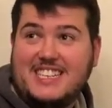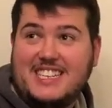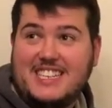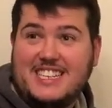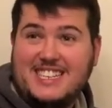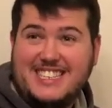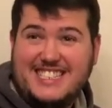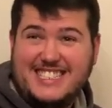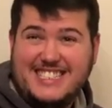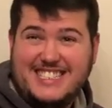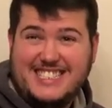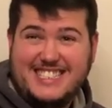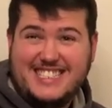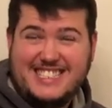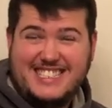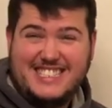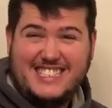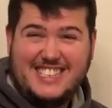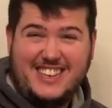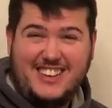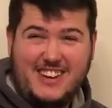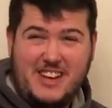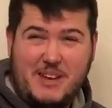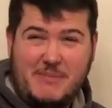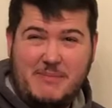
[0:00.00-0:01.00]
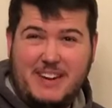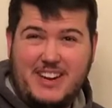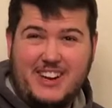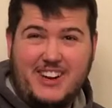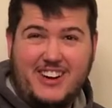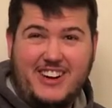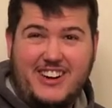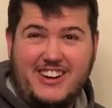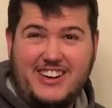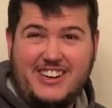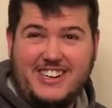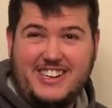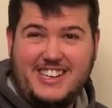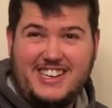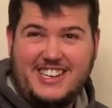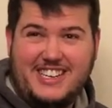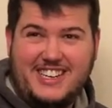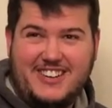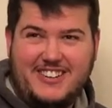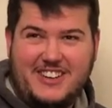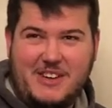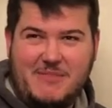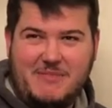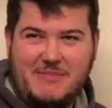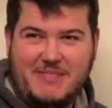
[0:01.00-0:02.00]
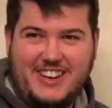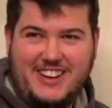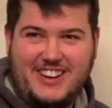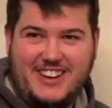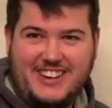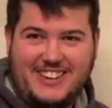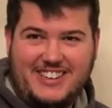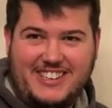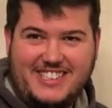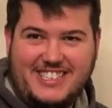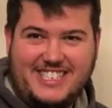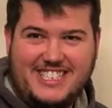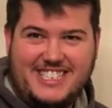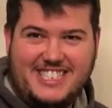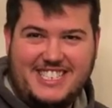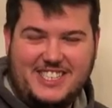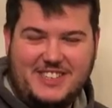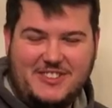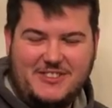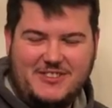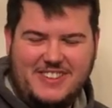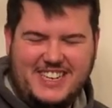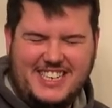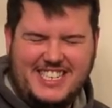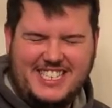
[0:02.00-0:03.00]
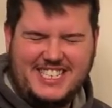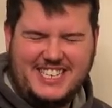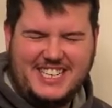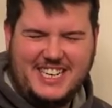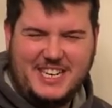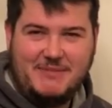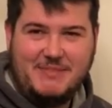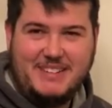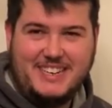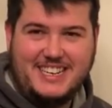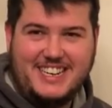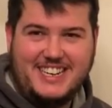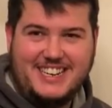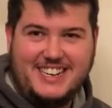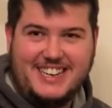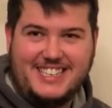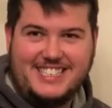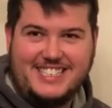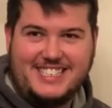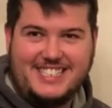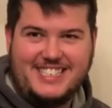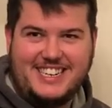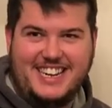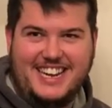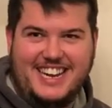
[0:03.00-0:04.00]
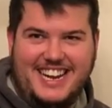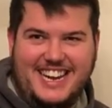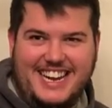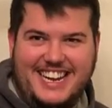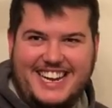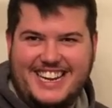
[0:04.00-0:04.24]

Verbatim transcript: Hit him in the ear. Edgar should get 1 egg too. All right, jeez Louise, you're gonna give me a concussion.